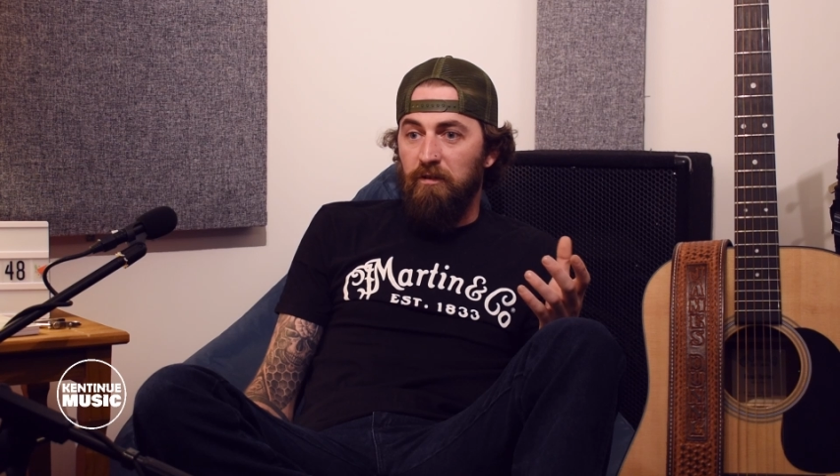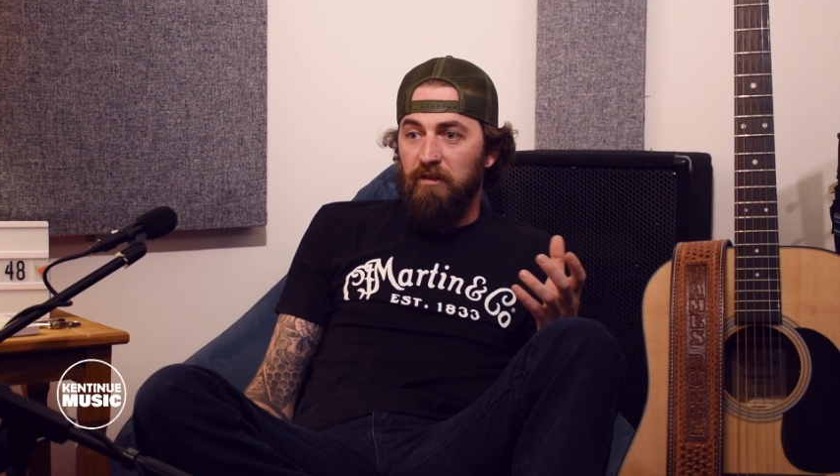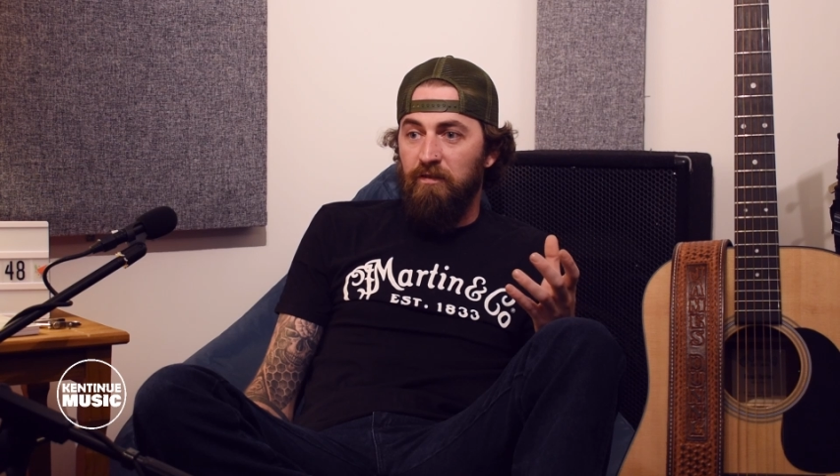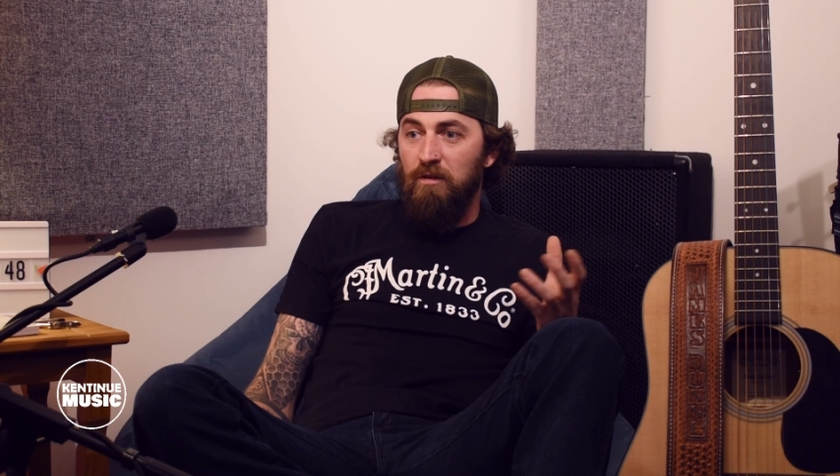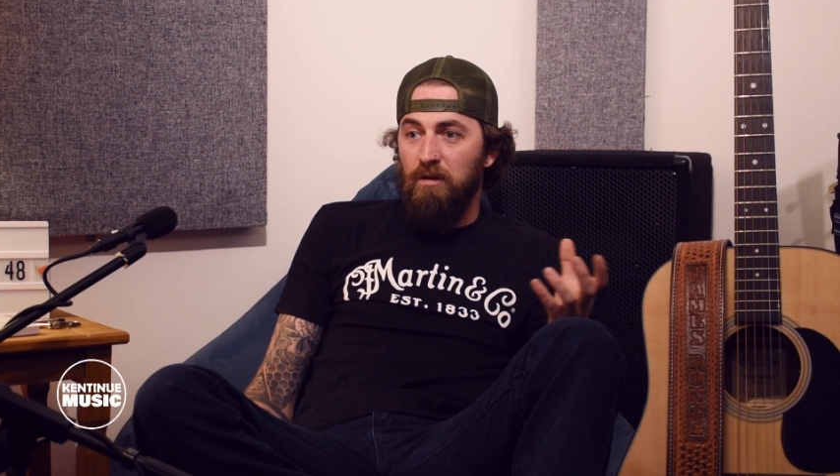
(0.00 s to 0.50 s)
is
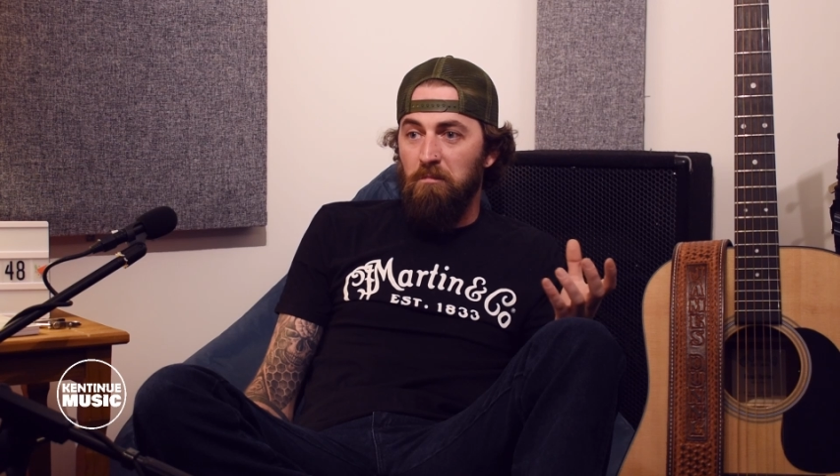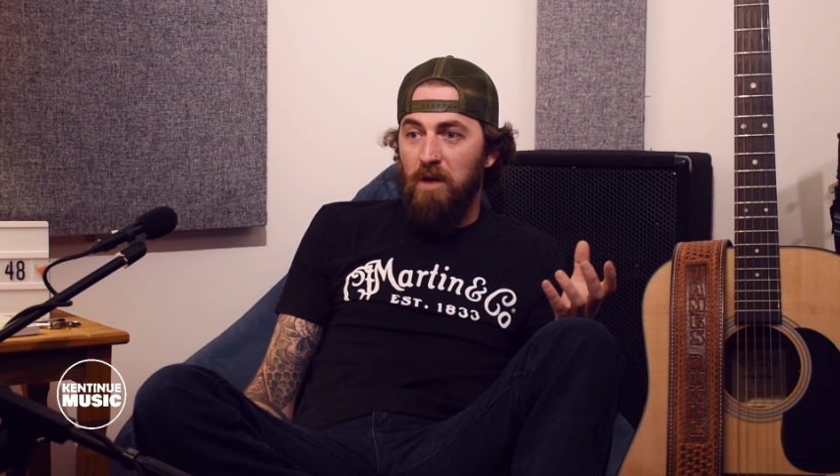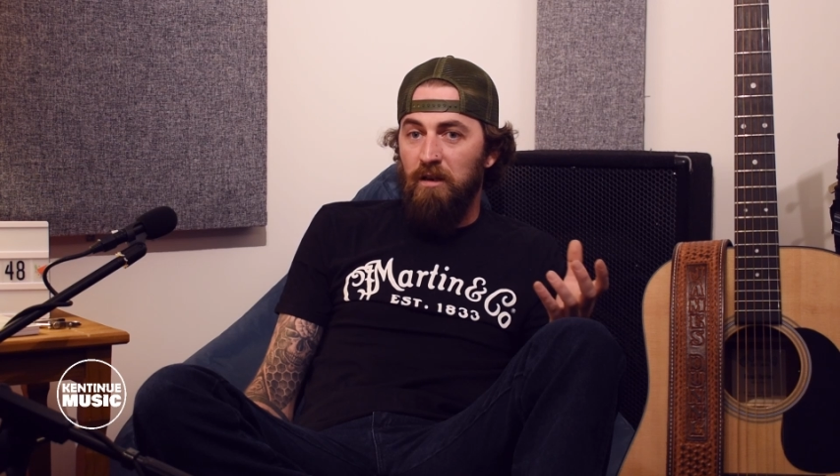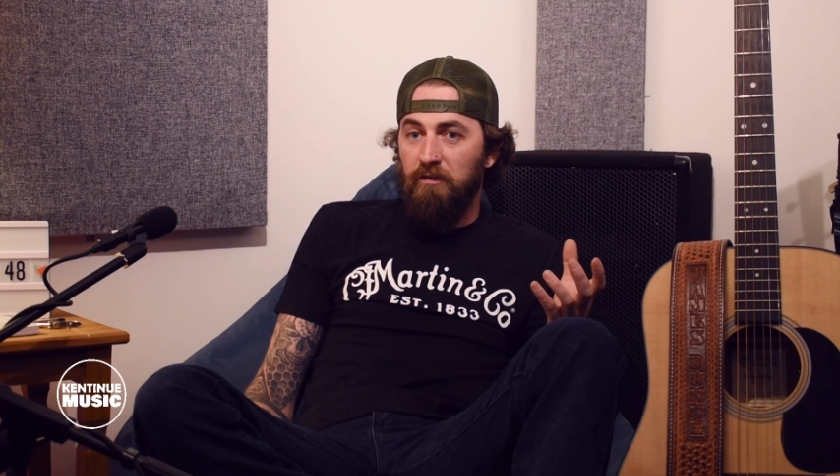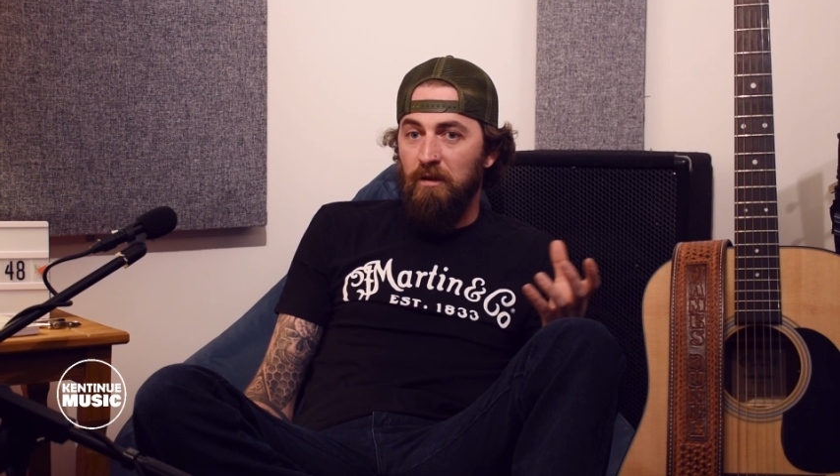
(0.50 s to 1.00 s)
if you can
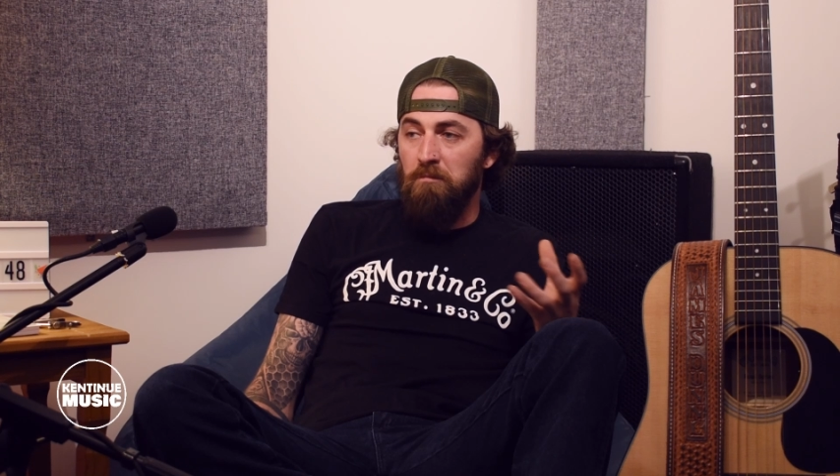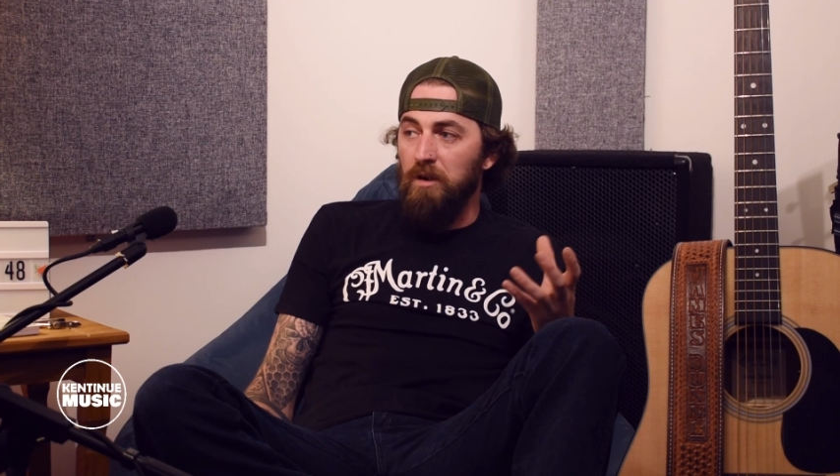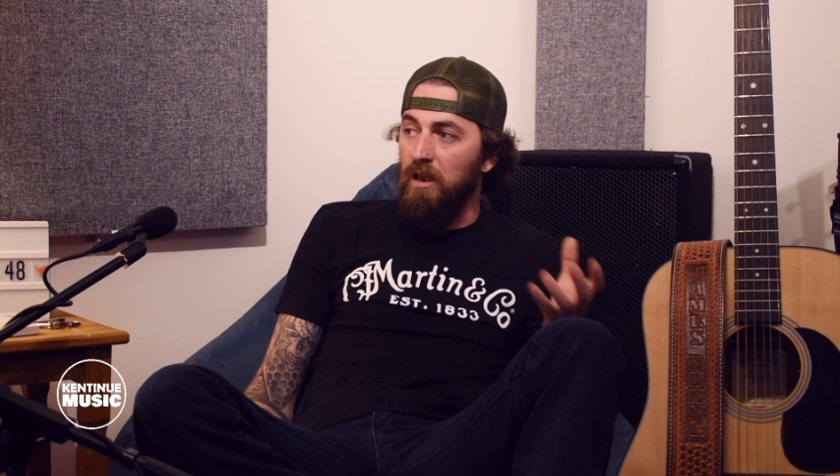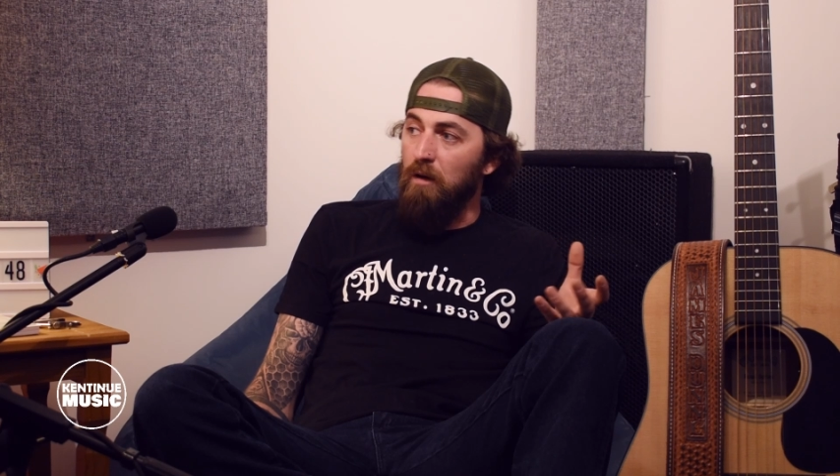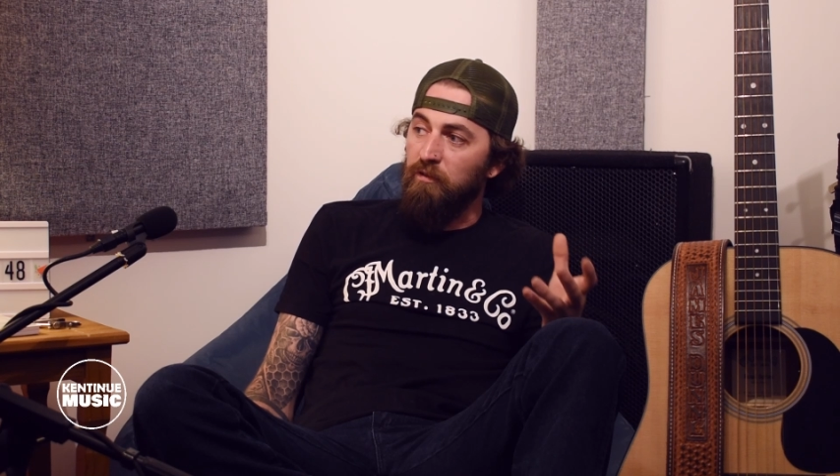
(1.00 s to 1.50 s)
make somebody